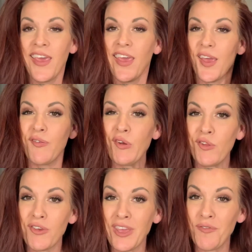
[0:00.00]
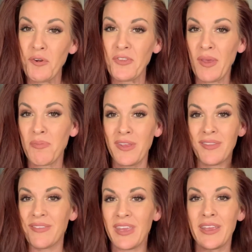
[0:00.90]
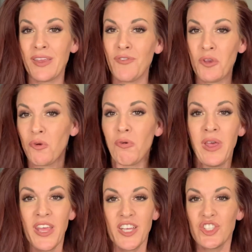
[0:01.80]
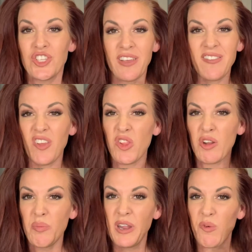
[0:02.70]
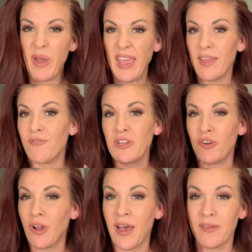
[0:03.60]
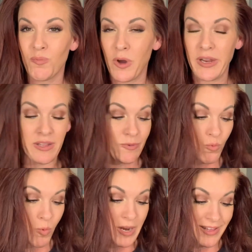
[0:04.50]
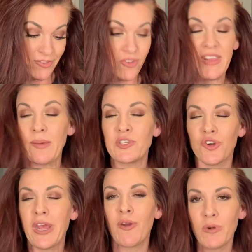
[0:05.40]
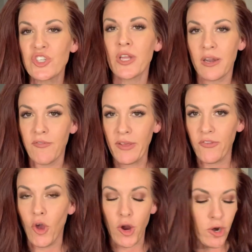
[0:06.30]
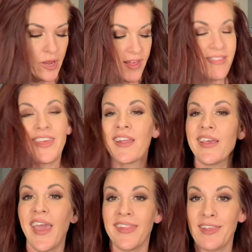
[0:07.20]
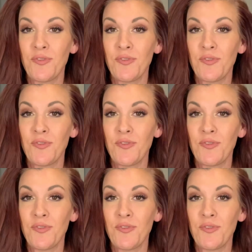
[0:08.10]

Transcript: If you're looking for something that's going to give you just a little bit of wave and you're not wanting to damage your hair, which none of us are, then again, this